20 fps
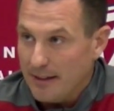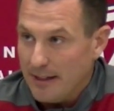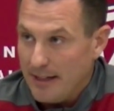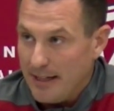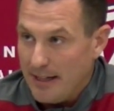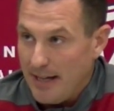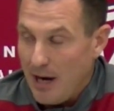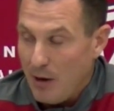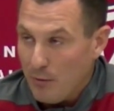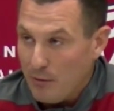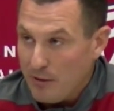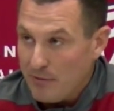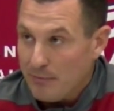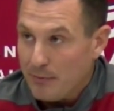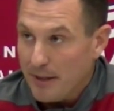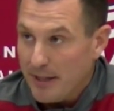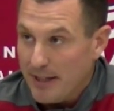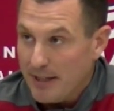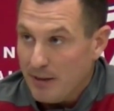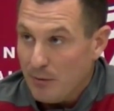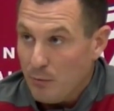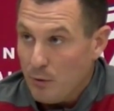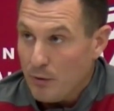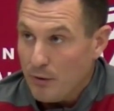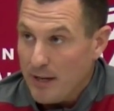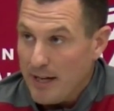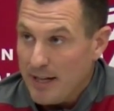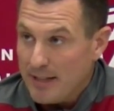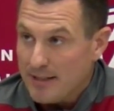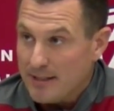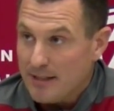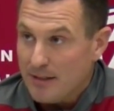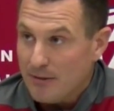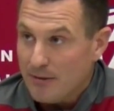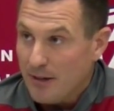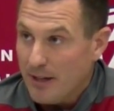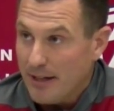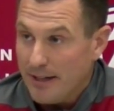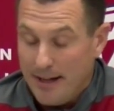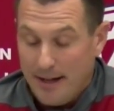and how we've played and where we're at sitting
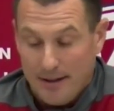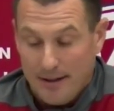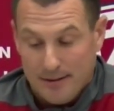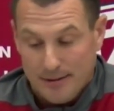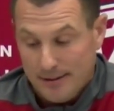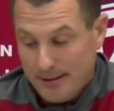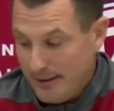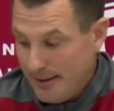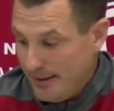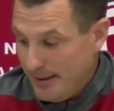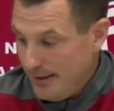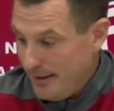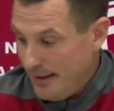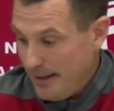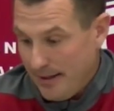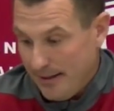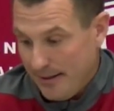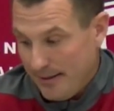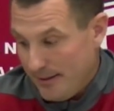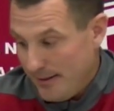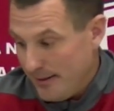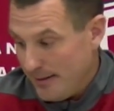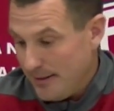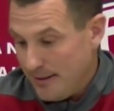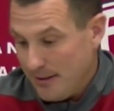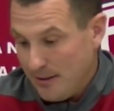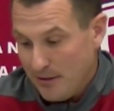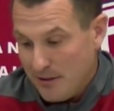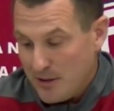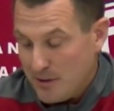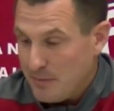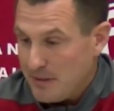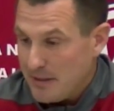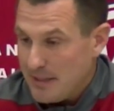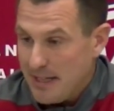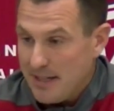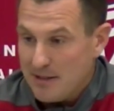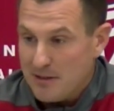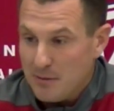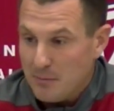right now. And, you know, there's
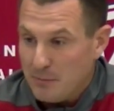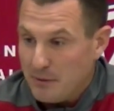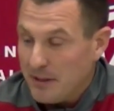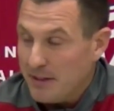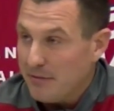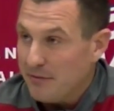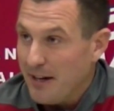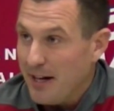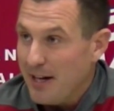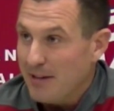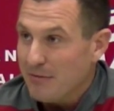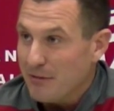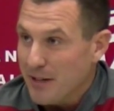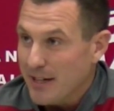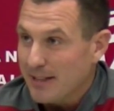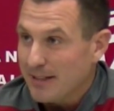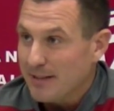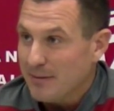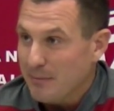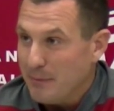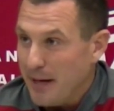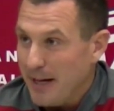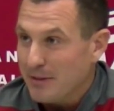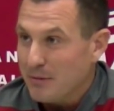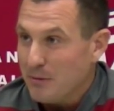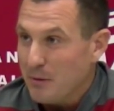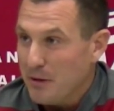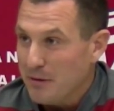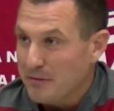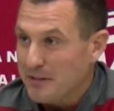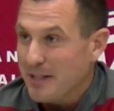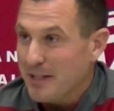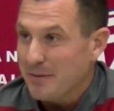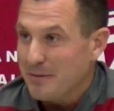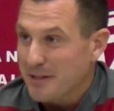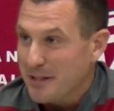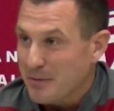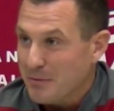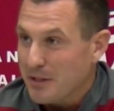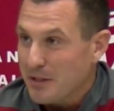potential to play five ranked Pac-12
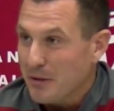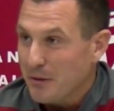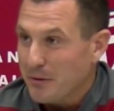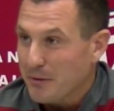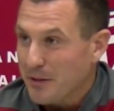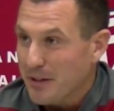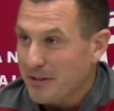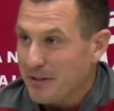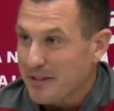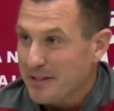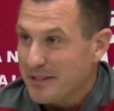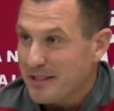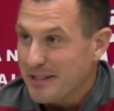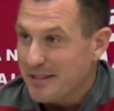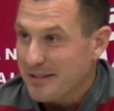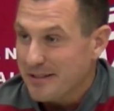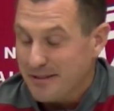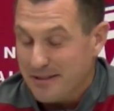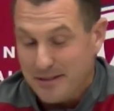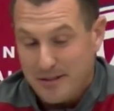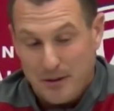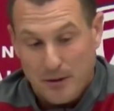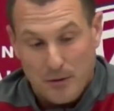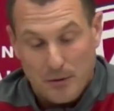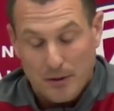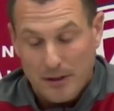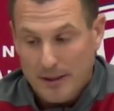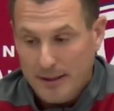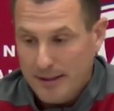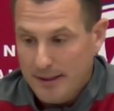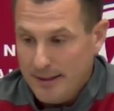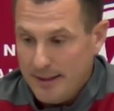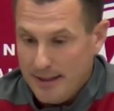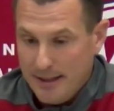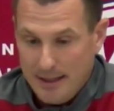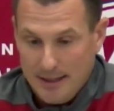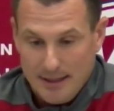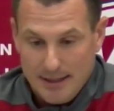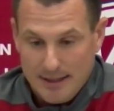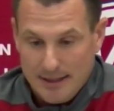teams as we go throughout the season. So
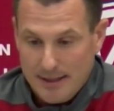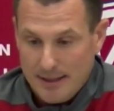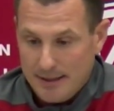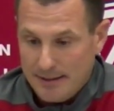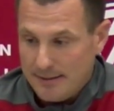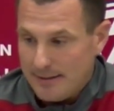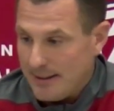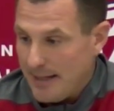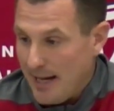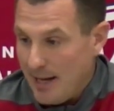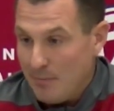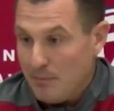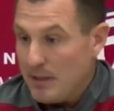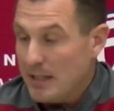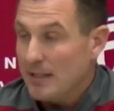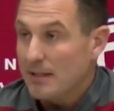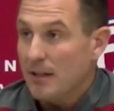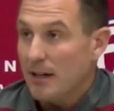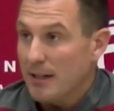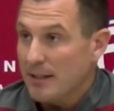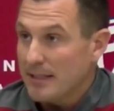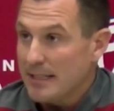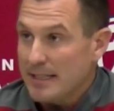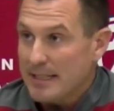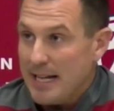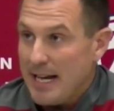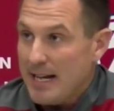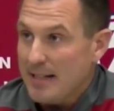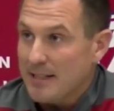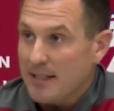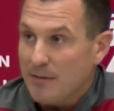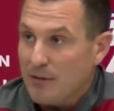it can be a daunting task